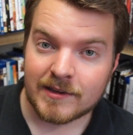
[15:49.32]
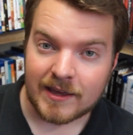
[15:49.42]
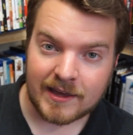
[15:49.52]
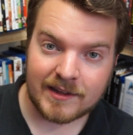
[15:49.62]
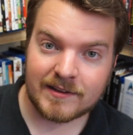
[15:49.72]

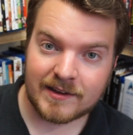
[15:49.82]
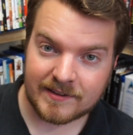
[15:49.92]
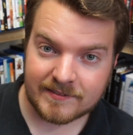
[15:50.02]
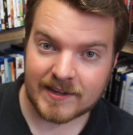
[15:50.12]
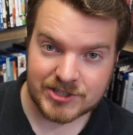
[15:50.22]
And
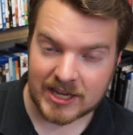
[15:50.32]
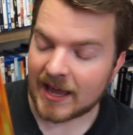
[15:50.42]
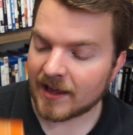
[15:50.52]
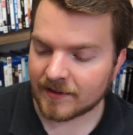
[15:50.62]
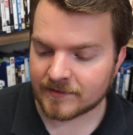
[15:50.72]
this actually
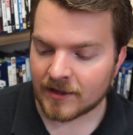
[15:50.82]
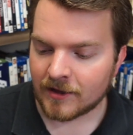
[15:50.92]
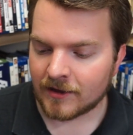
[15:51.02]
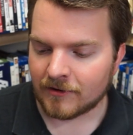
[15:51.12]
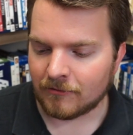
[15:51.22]
has
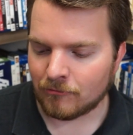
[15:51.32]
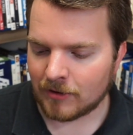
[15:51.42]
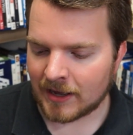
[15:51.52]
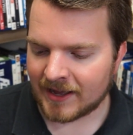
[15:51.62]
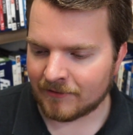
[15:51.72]

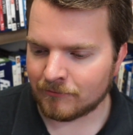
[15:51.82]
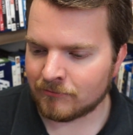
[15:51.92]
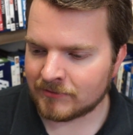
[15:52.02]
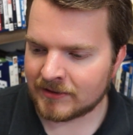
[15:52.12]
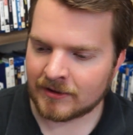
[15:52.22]

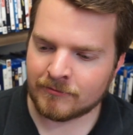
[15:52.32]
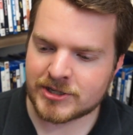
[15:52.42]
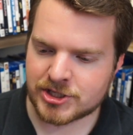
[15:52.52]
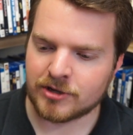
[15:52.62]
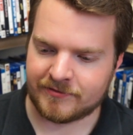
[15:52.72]
the
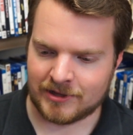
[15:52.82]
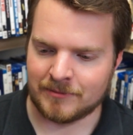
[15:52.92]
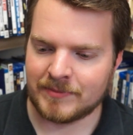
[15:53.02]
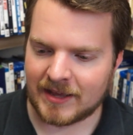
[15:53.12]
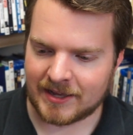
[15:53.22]
original
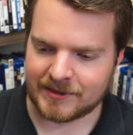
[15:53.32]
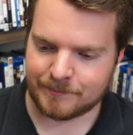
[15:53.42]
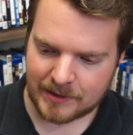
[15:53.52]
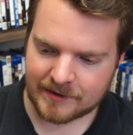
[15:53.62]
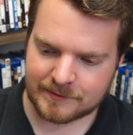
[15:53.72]
film, the
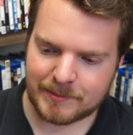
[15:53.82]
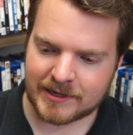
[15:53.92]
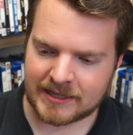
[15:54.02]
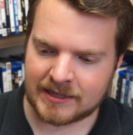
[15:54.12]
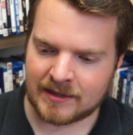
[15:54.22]
Bugs
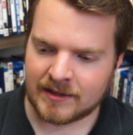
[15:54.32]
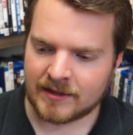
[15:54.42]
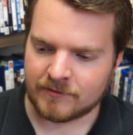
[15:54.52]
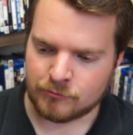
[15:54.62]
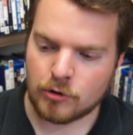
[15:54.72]
Bunny
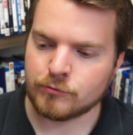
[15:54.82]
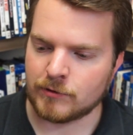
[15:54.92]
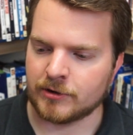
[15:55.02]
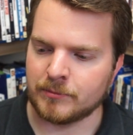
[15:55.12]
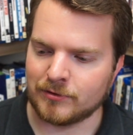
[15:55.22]

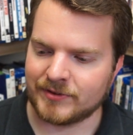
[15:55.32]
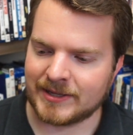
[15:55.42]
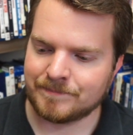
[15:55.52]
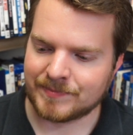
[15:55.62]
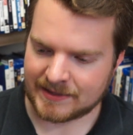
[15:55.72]
Roadrunner
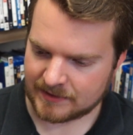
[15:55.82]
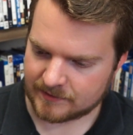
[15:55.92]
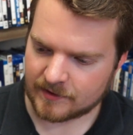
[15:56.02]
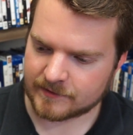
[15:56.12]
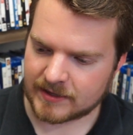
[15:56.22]
movie, and
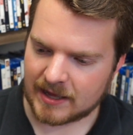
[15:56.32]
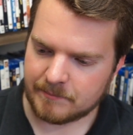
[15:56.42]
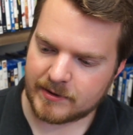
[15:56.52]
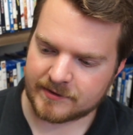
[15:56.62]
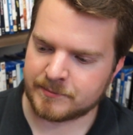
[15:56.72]
it's also
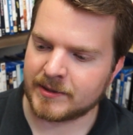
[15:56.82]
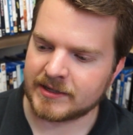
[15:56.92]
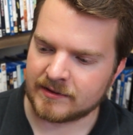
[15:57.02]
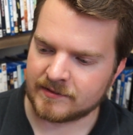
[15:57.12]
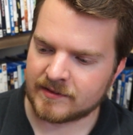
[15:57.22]
got Bugs
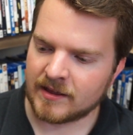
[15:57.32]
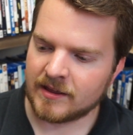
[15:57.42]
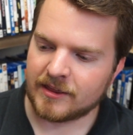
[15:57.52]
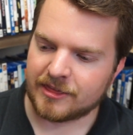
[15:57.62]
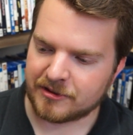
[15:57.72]
Bunny's
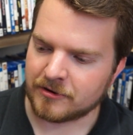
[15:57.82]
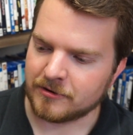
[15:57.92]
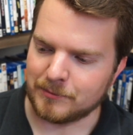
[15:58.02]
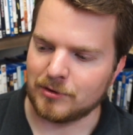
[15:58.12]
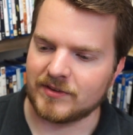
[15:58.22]

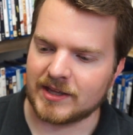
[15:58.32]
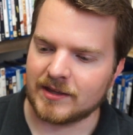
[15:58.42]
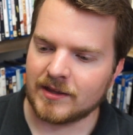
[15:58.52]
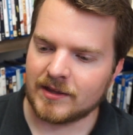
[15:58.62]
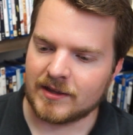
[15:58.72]
3rd
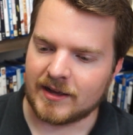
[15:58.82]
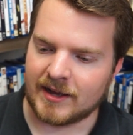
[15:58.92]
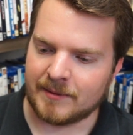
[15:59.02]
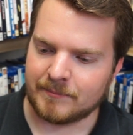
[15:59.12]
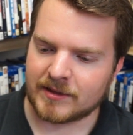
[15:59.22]
movie.
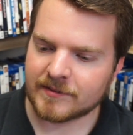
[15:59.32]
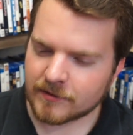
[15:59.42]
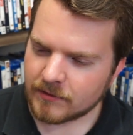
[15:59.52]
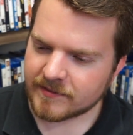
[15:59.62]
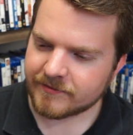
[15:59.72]
Because
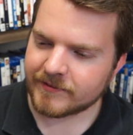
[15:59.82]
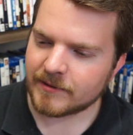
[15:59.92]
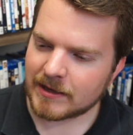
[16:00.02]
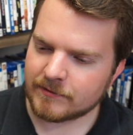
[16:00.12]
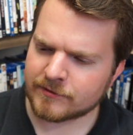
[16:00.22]
there was a
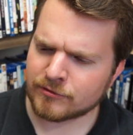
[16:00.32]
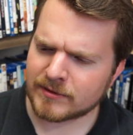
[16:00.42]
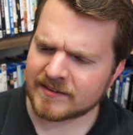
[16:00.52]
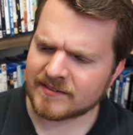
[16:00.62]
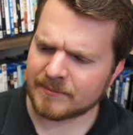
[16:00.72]
film that was
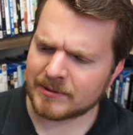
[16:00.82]
released, I